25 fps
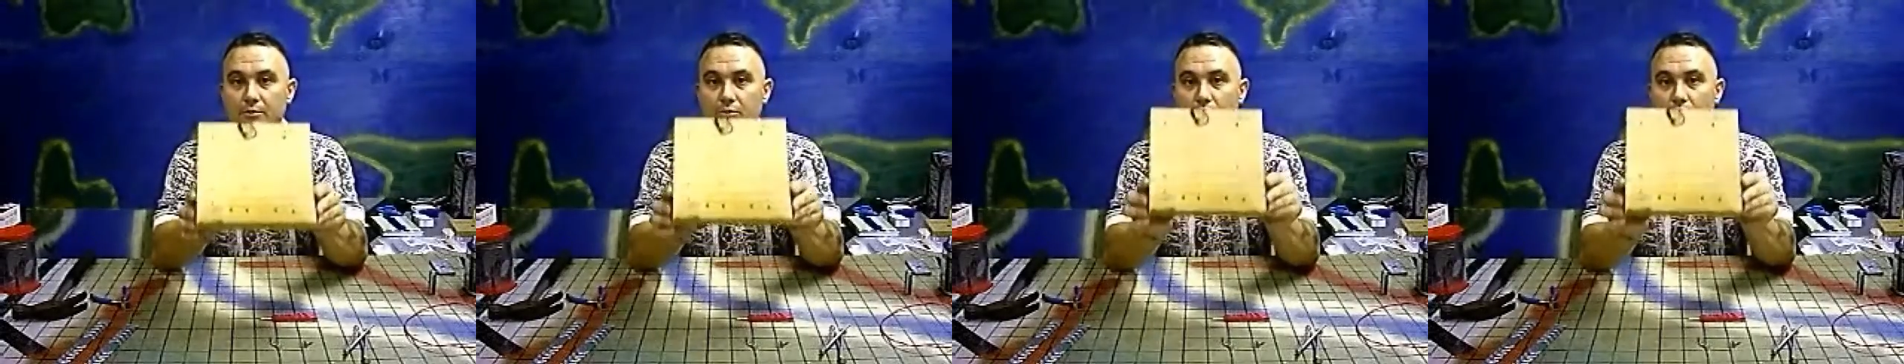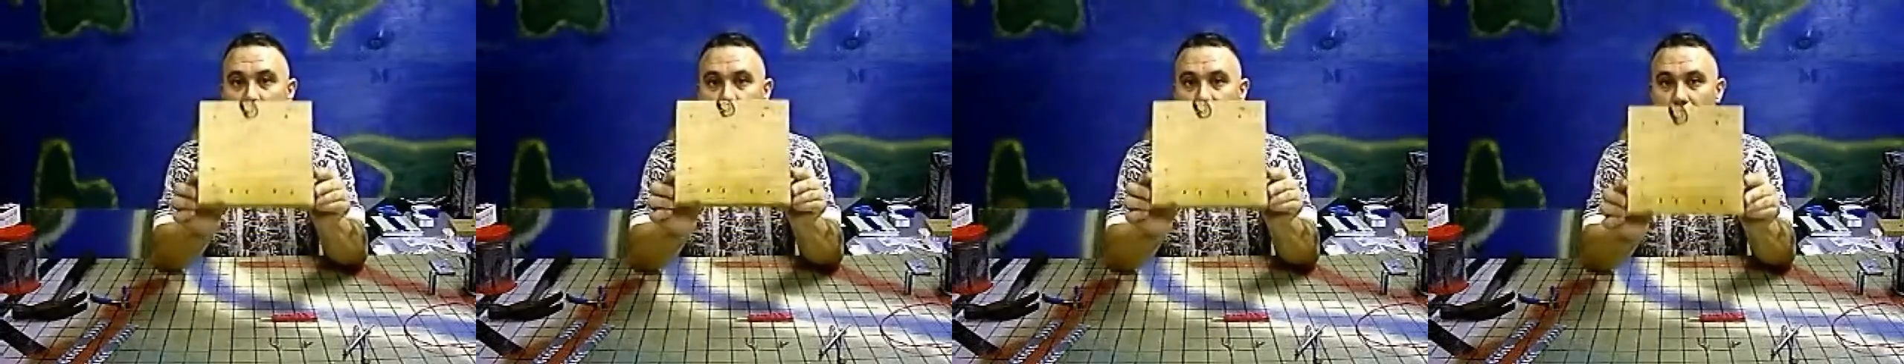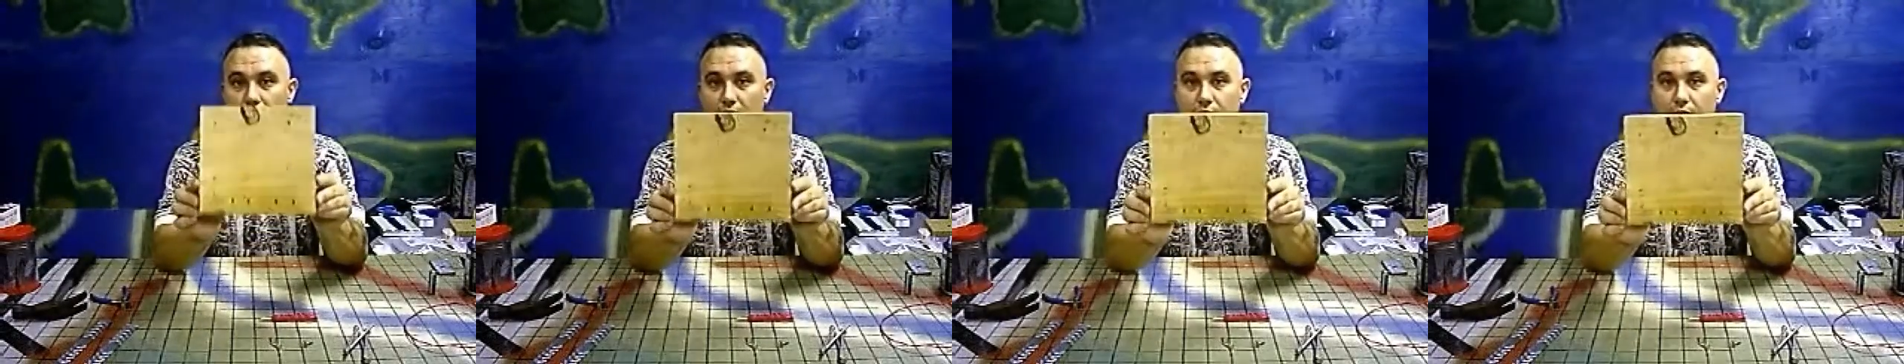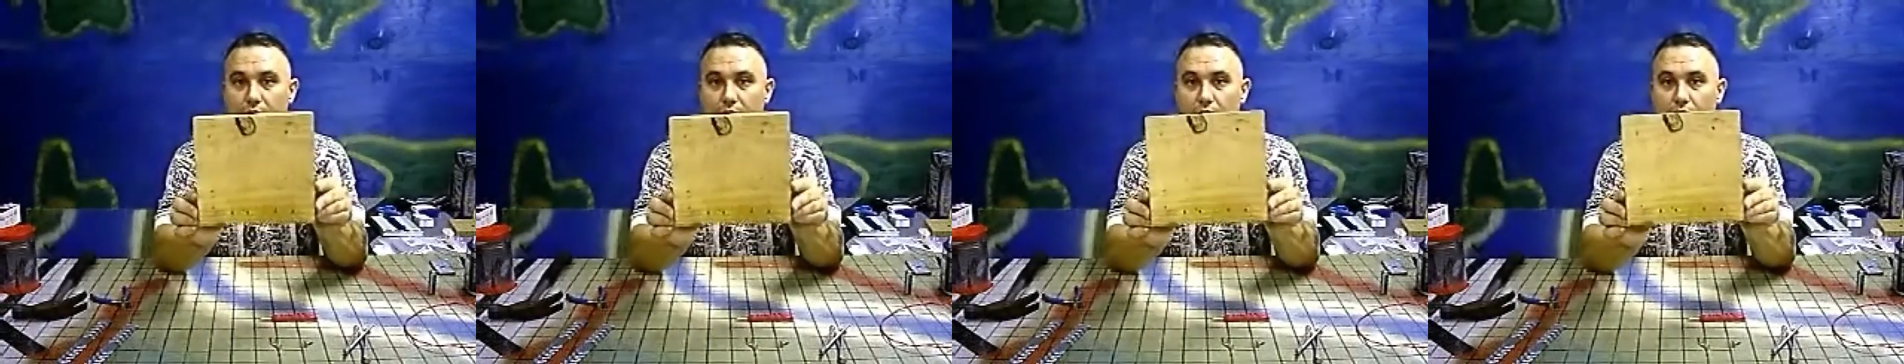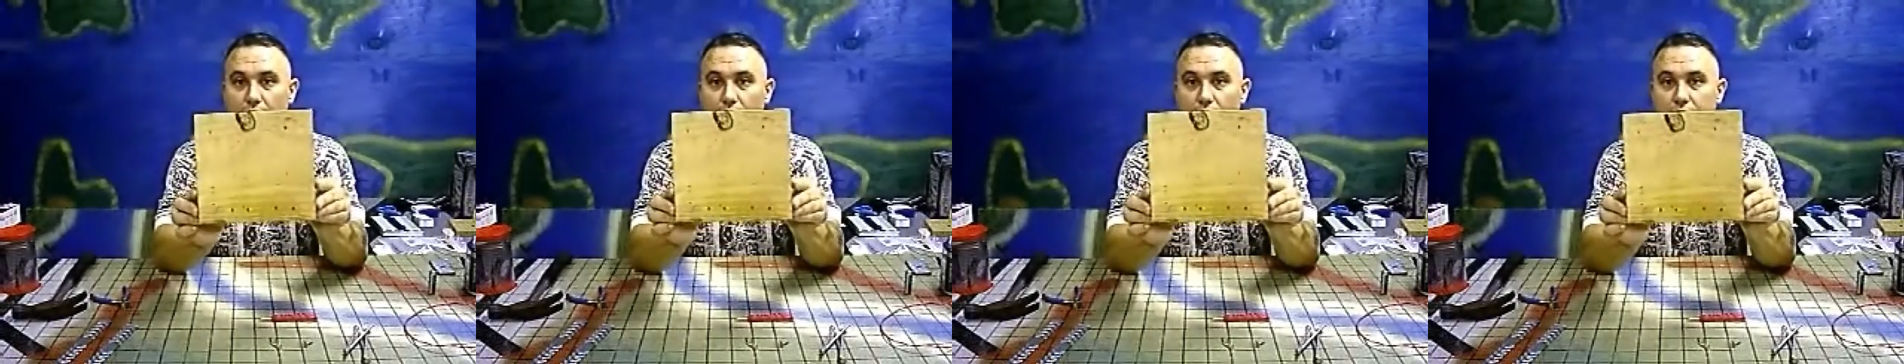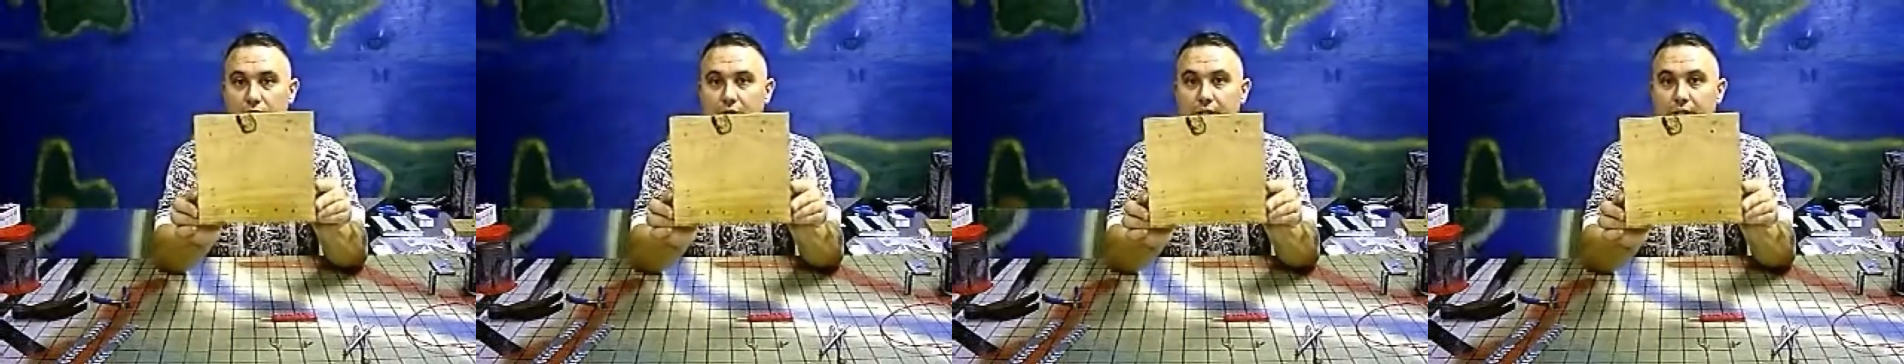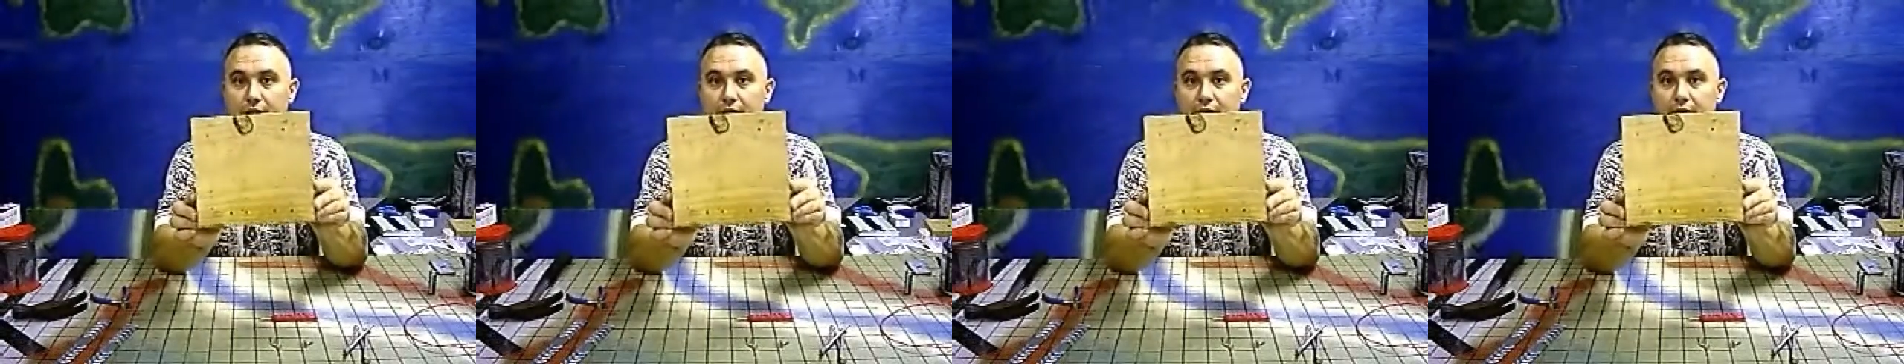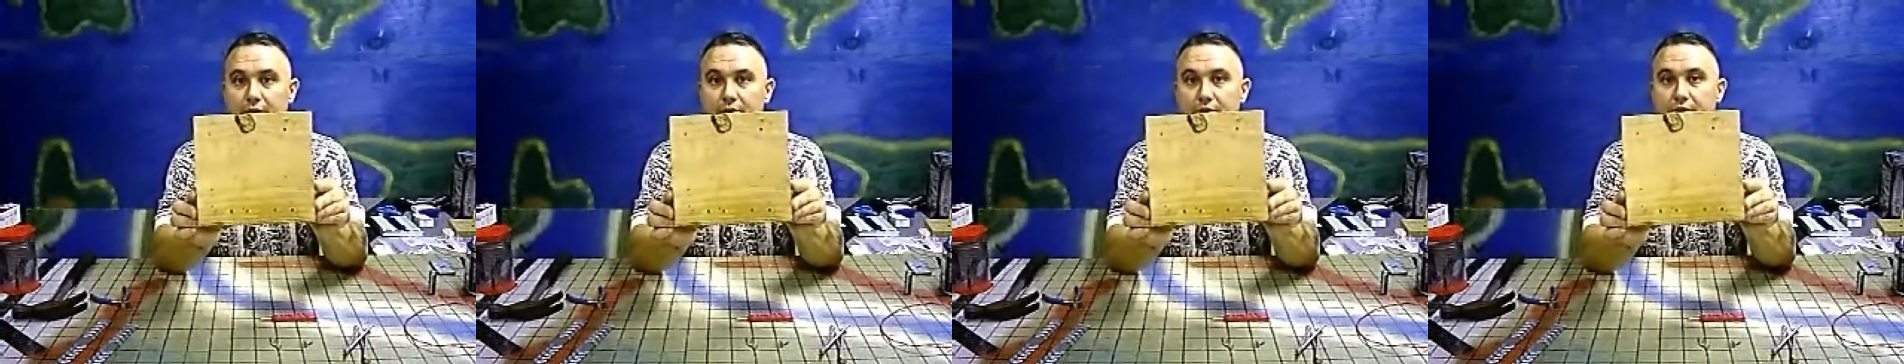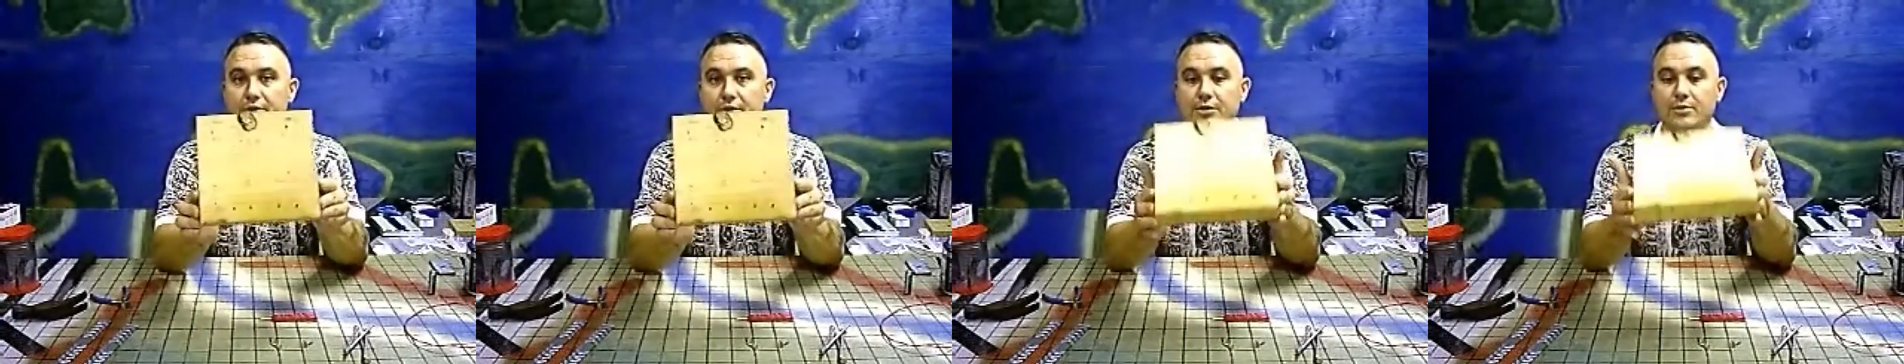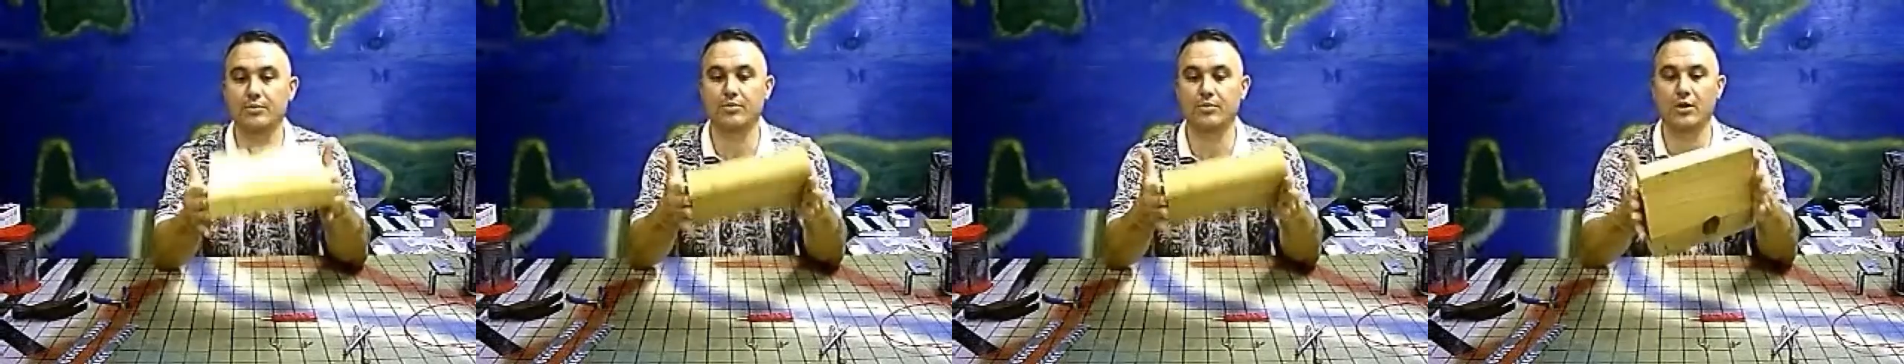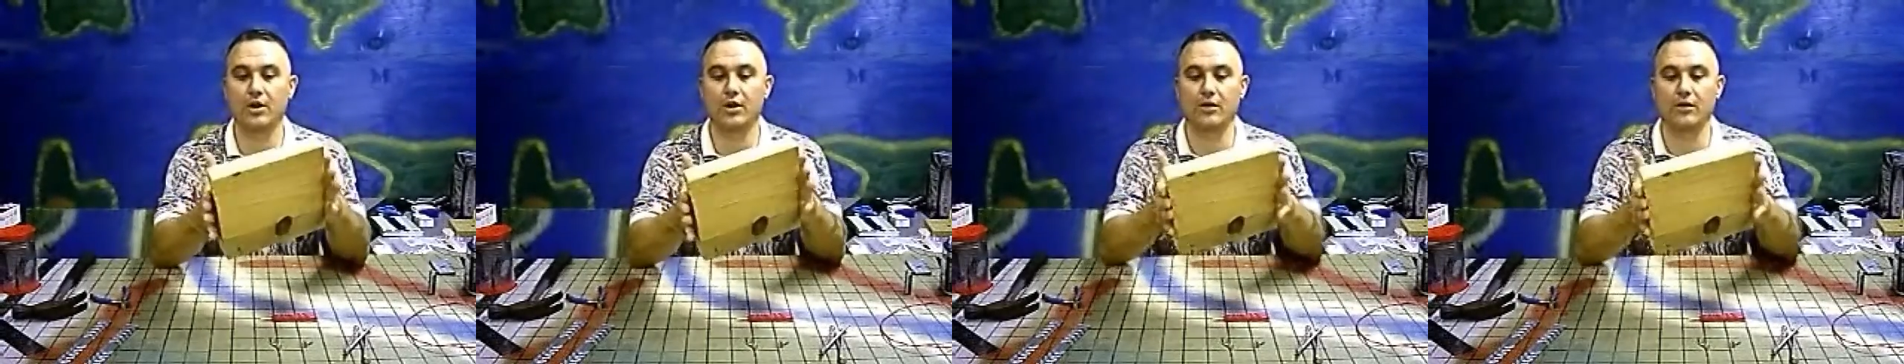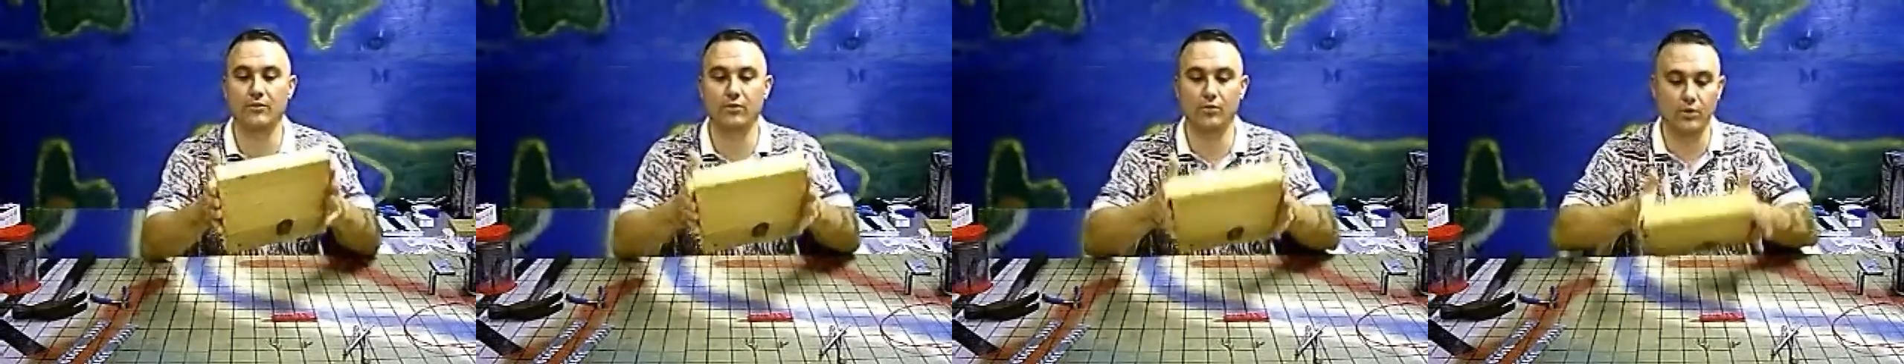pre-drill your holes into your
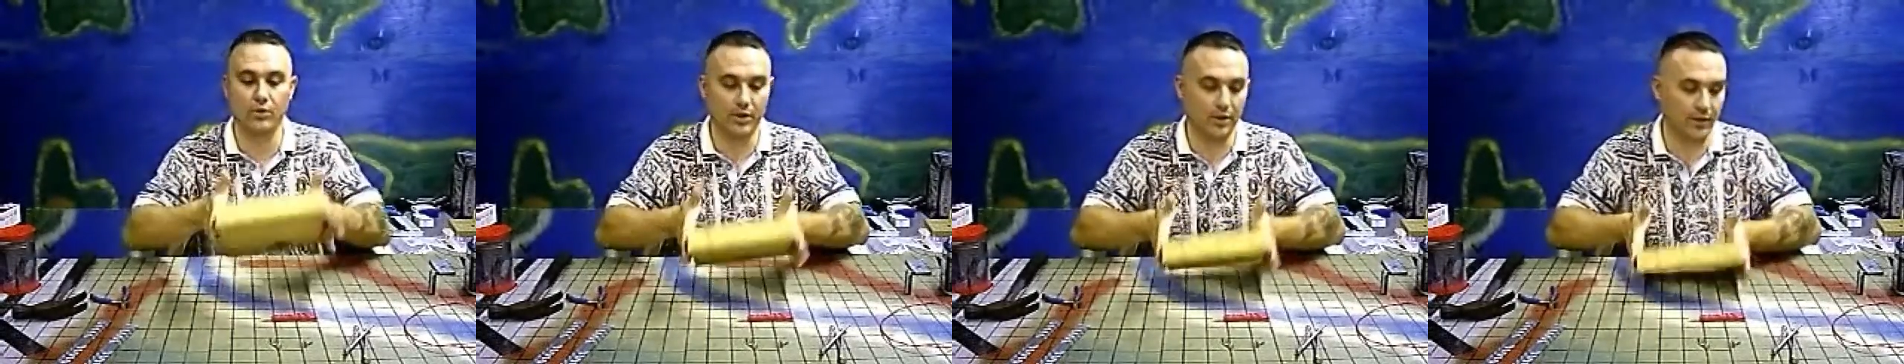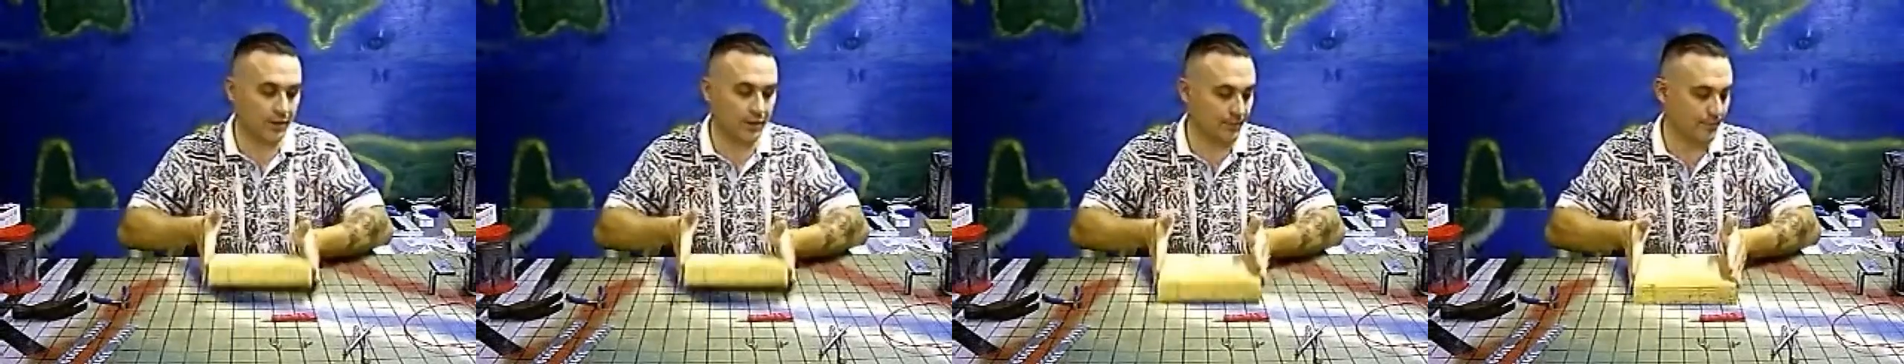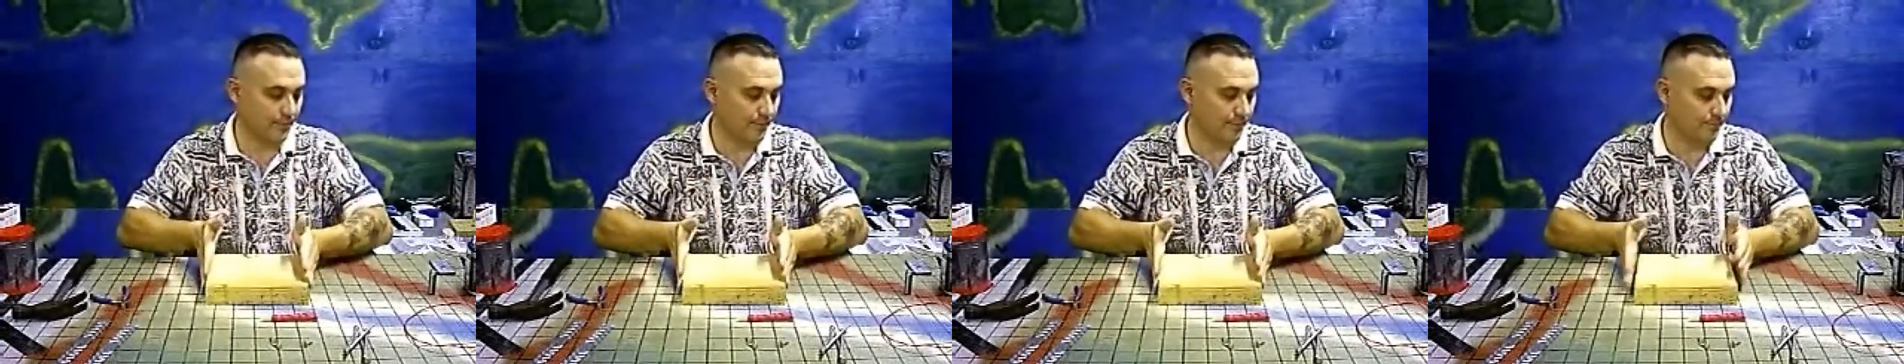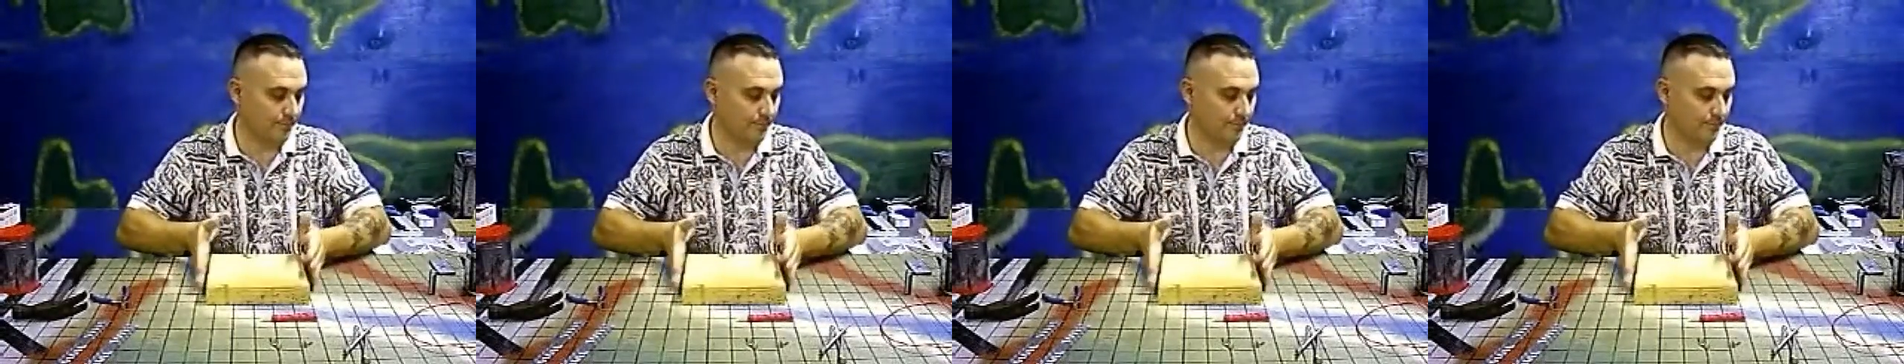block wood.